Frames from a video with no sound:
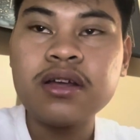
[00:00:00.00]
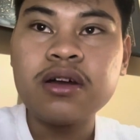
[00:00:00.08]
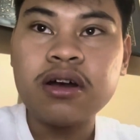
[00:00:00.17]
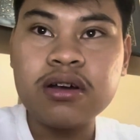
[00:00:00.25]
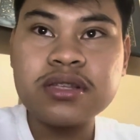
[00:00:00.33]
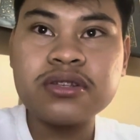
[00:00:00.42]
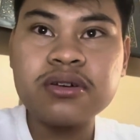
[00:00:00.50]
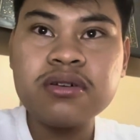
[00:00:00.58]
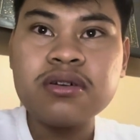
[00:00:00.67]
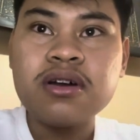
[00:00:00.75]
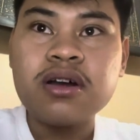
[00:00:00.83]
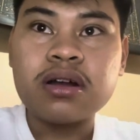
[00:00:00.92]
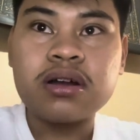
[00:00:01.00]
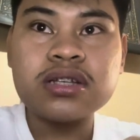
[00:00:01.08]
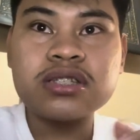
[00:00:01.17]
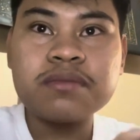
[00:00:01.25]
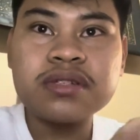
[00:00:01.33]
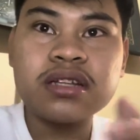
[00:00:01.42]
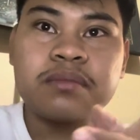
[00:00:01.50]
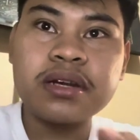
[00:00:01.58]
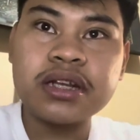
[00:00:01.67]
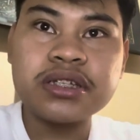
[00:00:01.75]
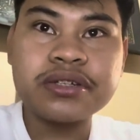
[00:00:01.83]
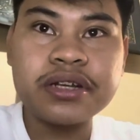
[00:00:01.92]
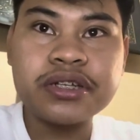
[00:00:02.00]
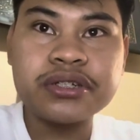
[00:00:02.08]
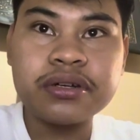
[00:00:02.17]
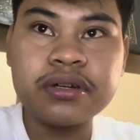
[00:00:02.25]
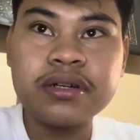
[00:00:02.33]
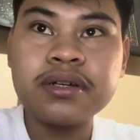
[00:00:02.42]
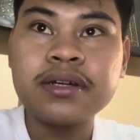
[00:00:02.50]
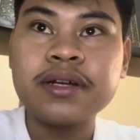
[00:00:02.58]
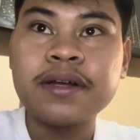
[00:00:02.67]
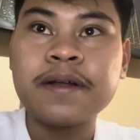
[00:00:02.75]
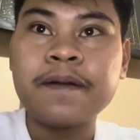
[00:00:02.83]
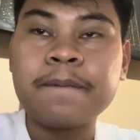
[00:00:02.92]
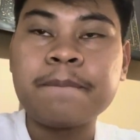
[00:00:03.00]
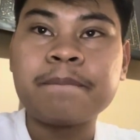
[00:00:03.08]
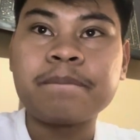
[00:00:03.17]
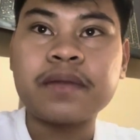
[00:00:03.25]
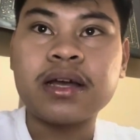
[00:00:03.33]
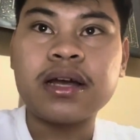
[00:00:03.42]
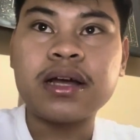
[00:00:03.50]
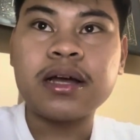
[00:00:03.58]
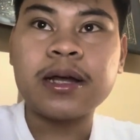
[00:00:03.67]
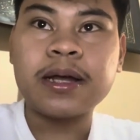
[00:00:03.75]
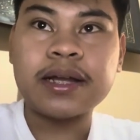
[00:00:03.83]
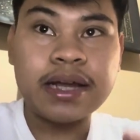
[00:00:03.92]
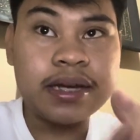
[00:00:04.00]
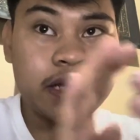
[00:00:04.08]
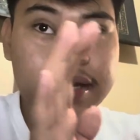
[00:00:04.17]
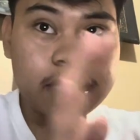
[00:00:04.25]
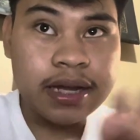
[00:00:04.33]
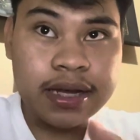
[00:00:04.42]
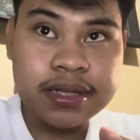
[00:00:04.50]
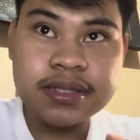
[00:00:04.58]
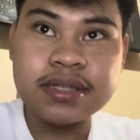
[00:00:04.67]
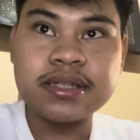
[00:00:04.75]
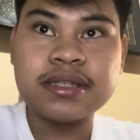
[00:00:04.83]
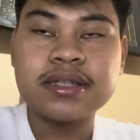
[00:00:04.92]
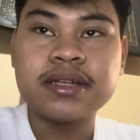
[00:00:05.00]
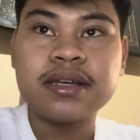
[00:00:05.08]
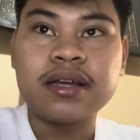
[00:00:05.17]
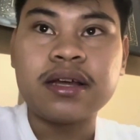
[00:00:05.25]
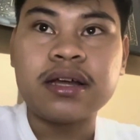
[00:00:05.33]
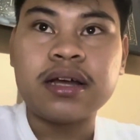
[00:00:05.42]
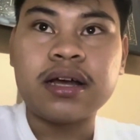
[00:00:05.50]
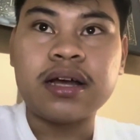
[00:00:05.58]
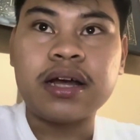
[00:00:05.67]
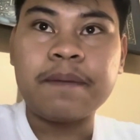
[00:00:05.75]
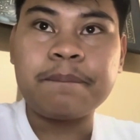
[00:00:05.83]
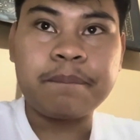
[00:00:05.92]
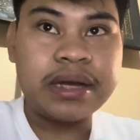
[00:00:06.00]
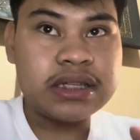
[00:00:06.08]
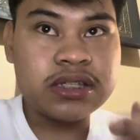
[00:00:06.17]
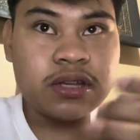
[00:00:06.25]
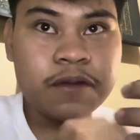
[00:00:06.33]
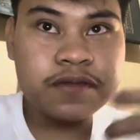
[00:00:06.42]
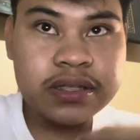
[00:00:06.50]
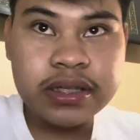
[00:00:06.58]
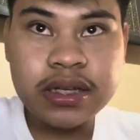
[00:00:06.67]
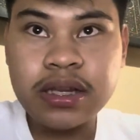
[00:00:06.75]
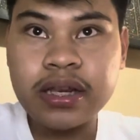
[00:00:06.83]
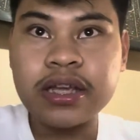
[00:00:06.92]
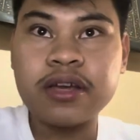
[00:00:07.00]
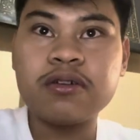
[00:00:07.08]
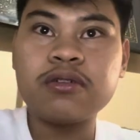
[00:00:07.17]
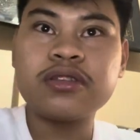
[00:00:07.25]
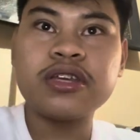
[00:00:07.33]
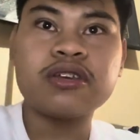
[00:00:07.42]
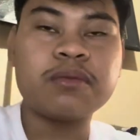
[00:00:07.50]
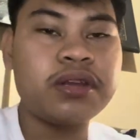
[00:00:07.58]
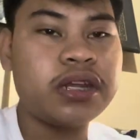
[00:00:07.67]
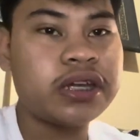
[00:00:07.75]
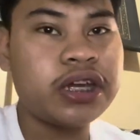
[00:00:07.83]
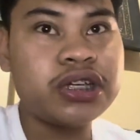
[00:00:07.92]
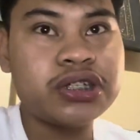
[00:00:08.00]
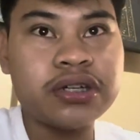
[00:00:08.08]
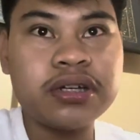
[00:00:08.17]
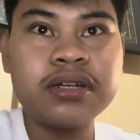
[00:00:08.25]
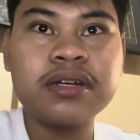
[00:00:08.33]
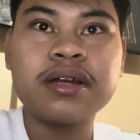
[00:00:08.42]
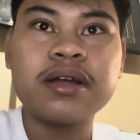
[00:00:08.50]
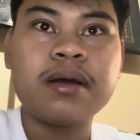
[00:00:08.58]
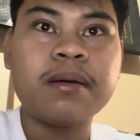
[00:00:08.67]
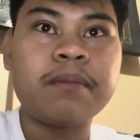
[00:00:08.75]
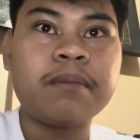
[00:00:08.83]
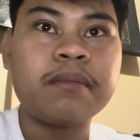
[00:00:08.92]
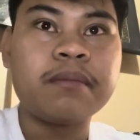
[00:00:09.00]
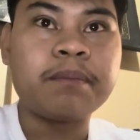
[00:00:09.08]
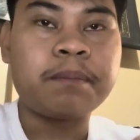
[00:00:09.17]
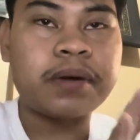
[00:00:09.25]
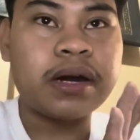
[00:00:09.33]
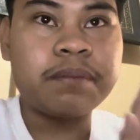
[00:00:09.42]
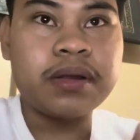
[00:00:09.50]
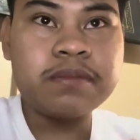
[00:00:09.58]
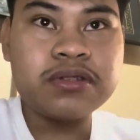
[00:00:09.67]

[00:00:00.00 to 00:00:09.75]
Also, customs administration uh, can enhance uh, my soft skill including communication, problem